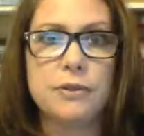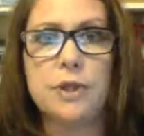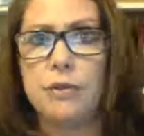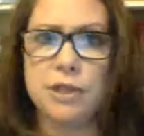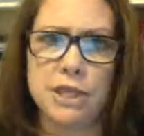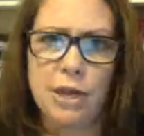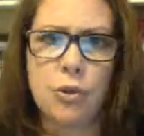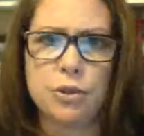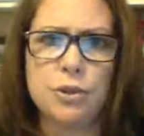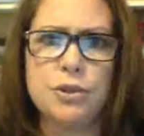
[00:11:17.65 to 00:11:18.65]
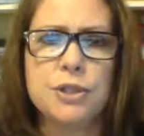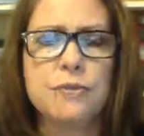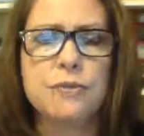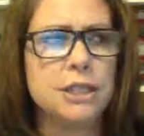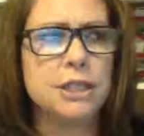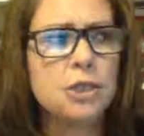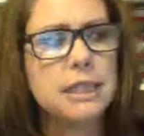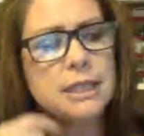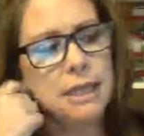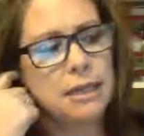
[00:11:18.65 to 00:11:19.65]
you know, the stakeholders of the
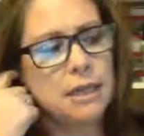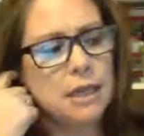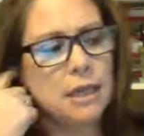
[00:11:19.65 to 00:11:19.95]
district. And